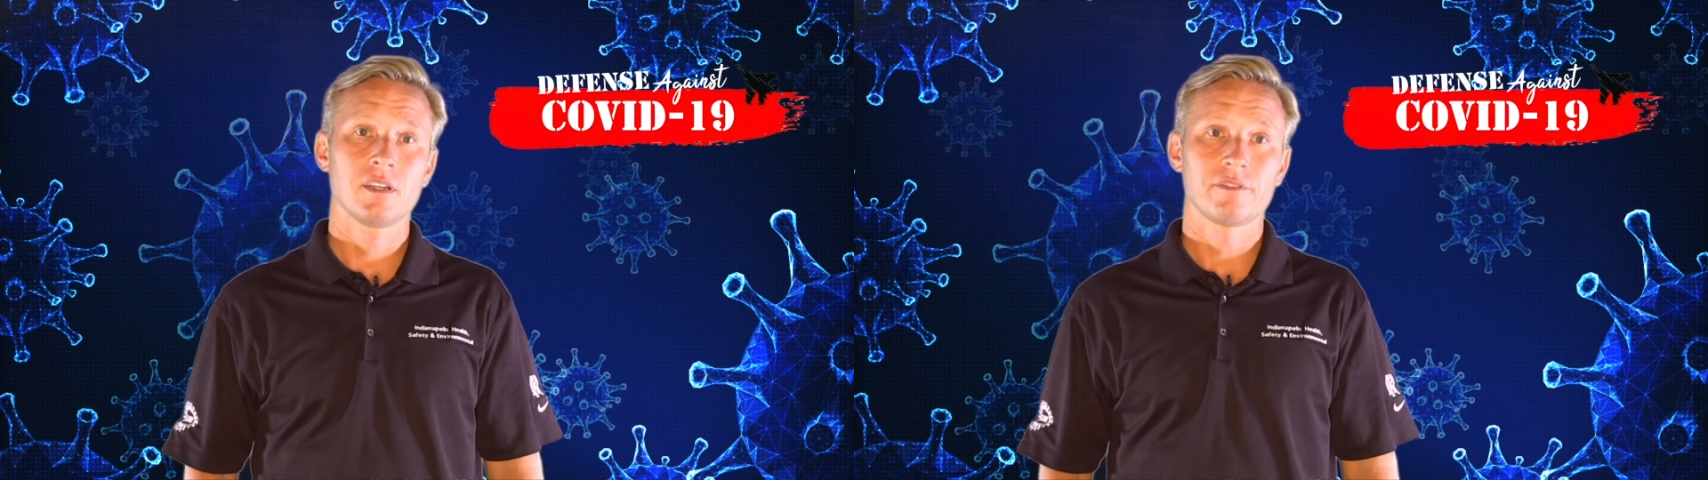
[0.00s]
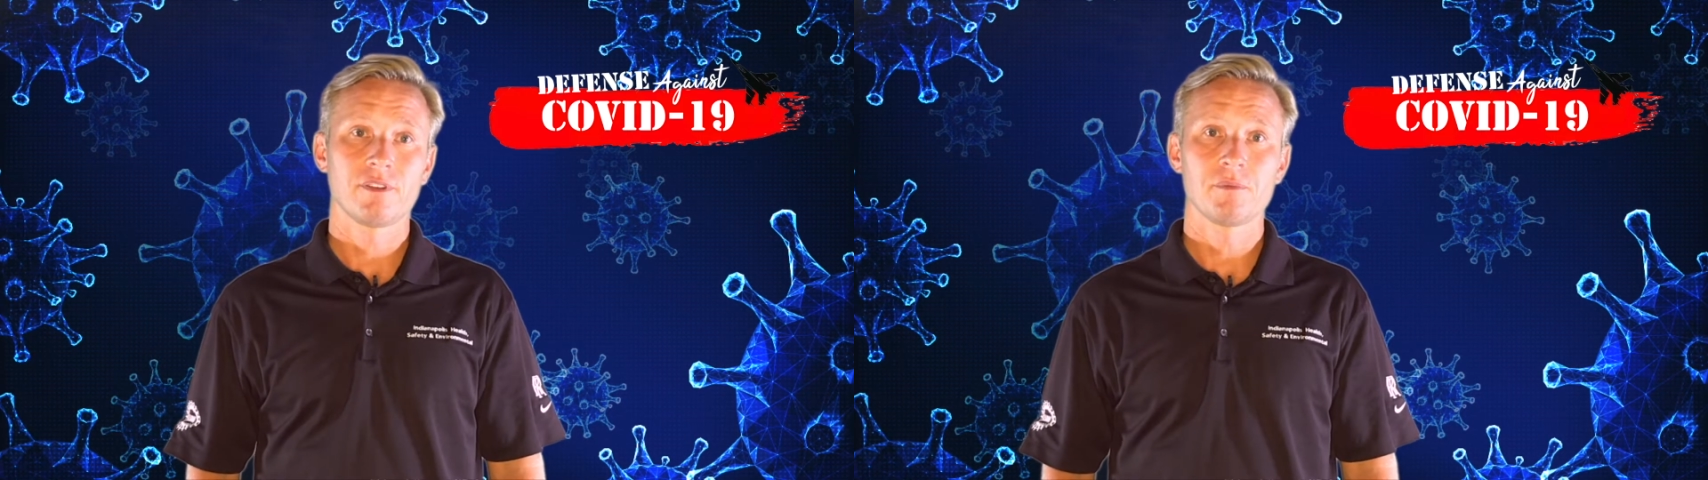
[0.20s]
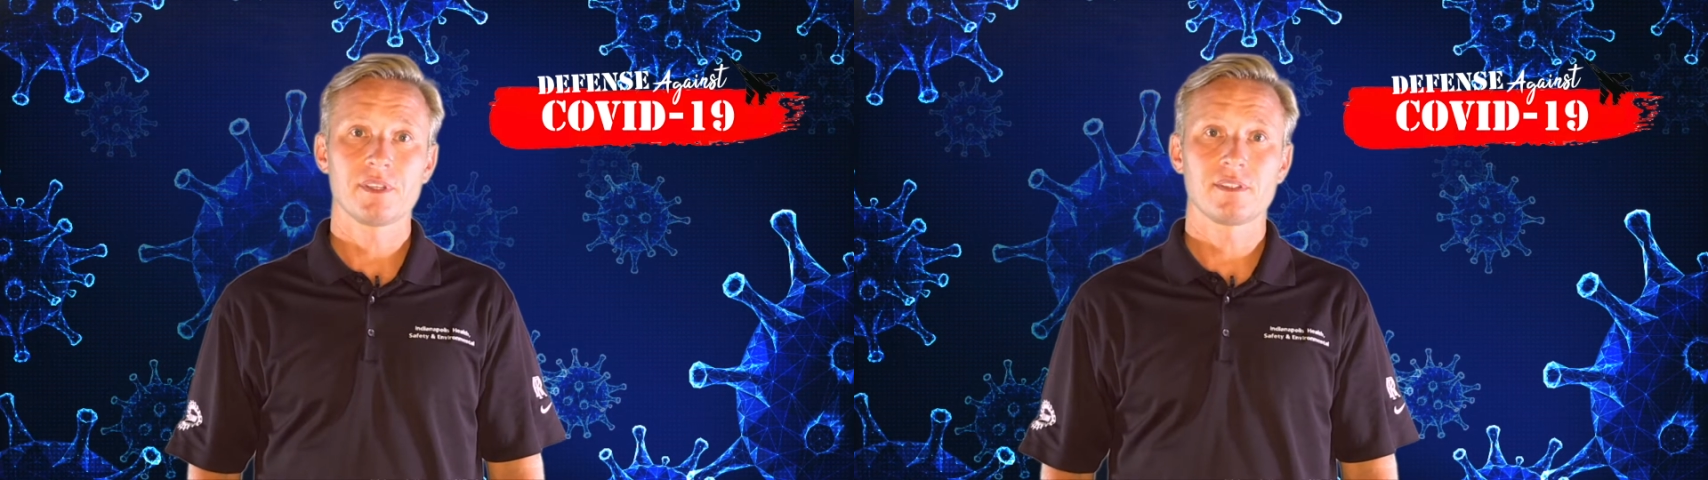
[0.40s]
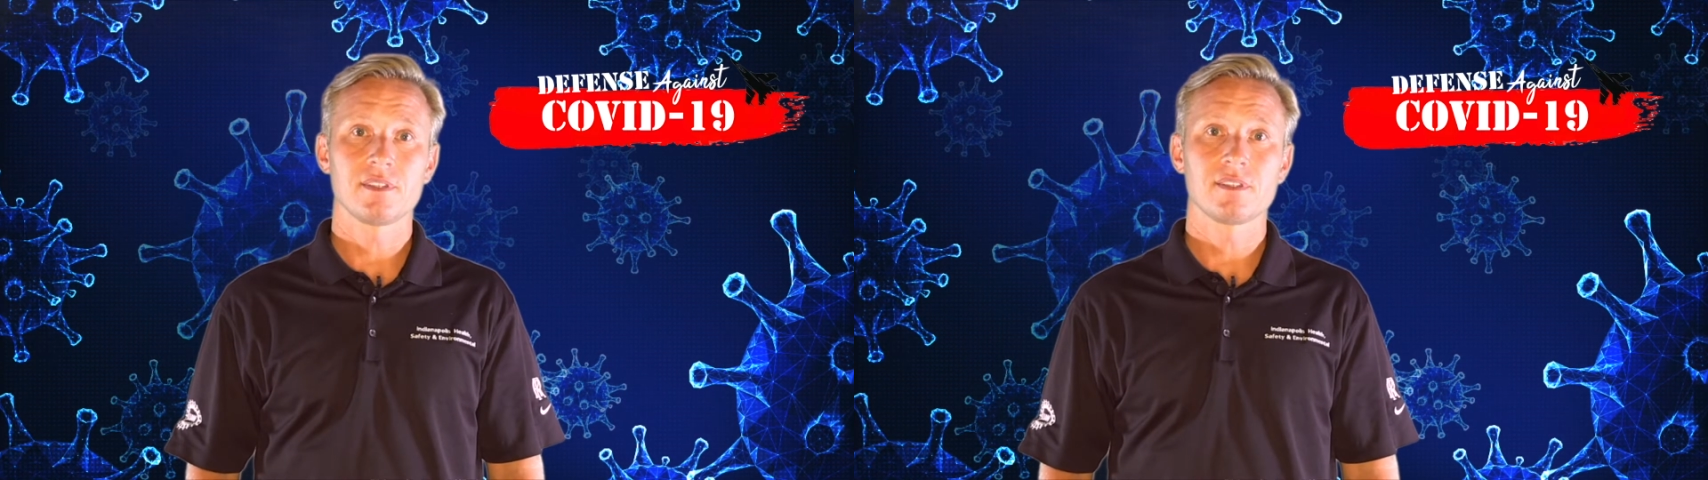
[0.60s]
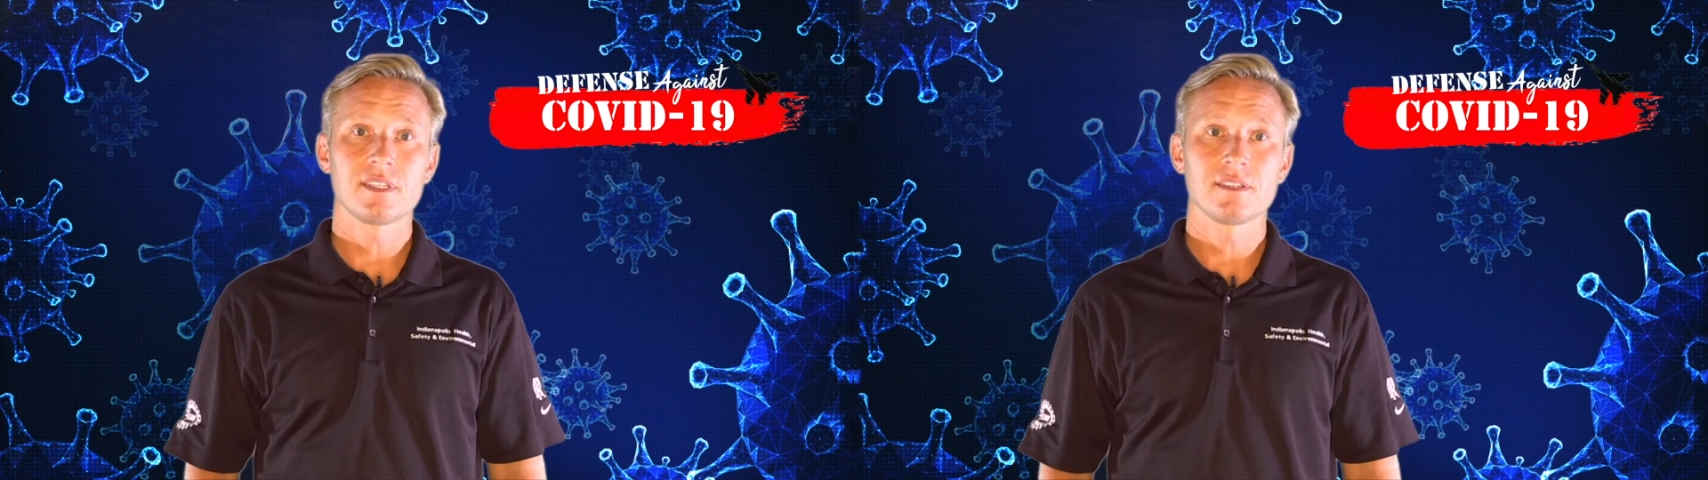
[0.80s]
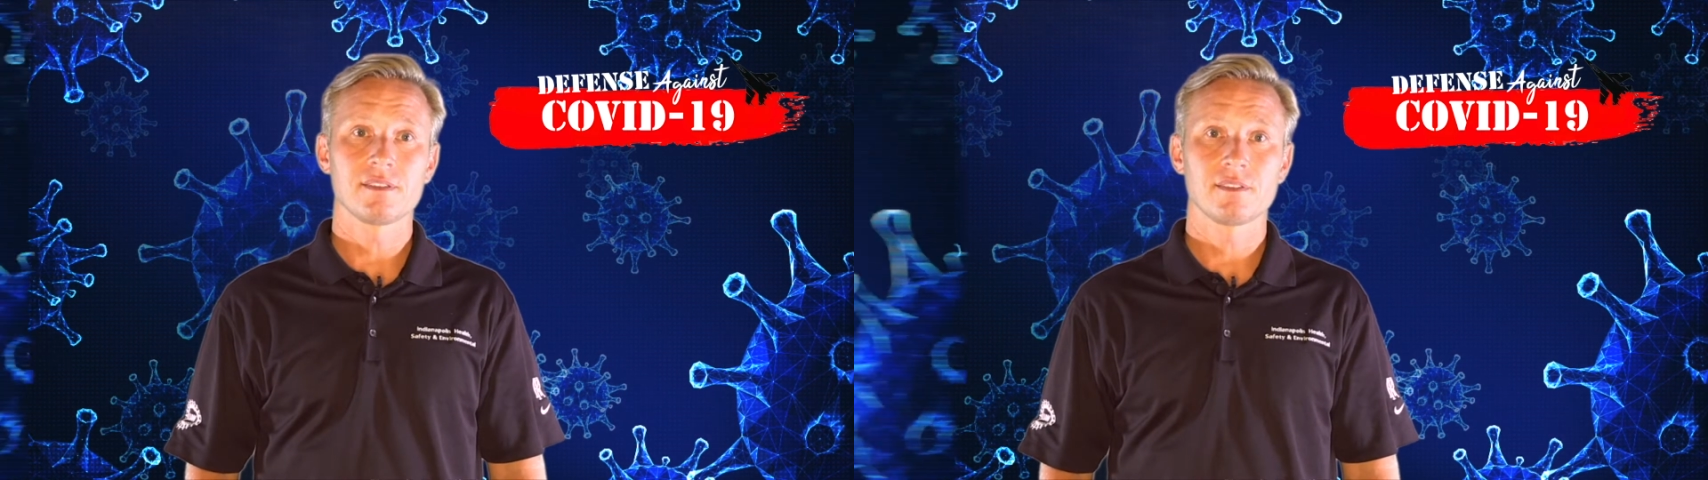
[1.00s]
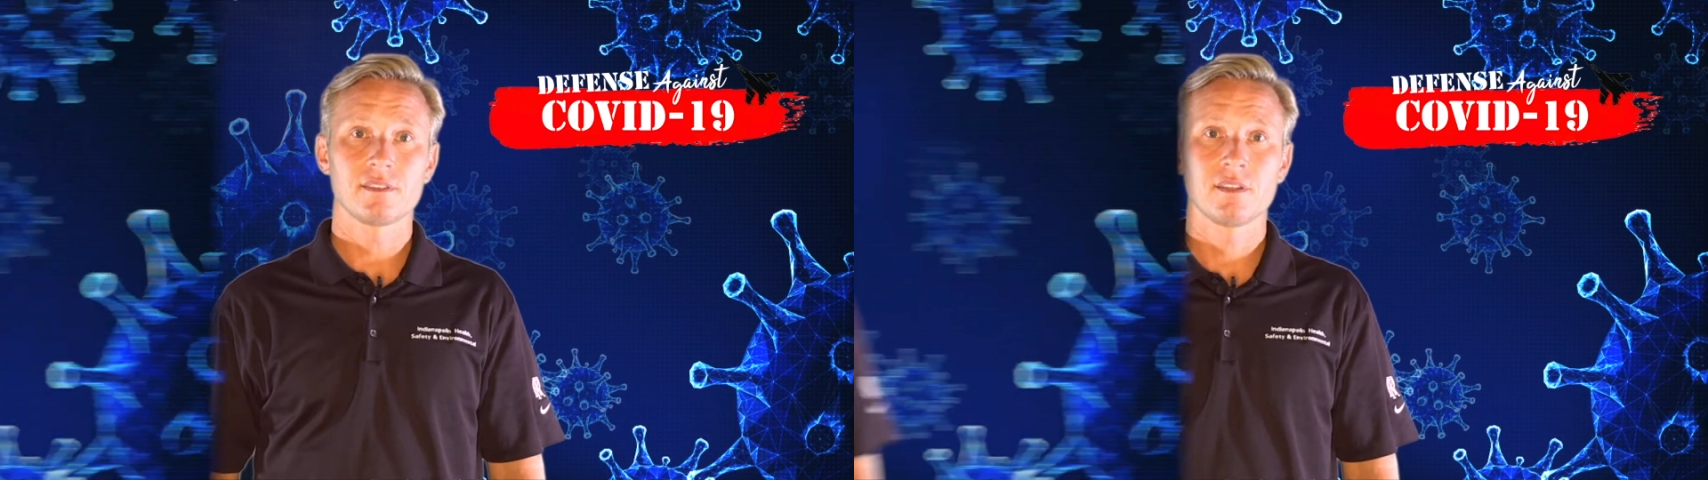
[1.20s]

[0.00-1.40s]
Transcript: from this disease.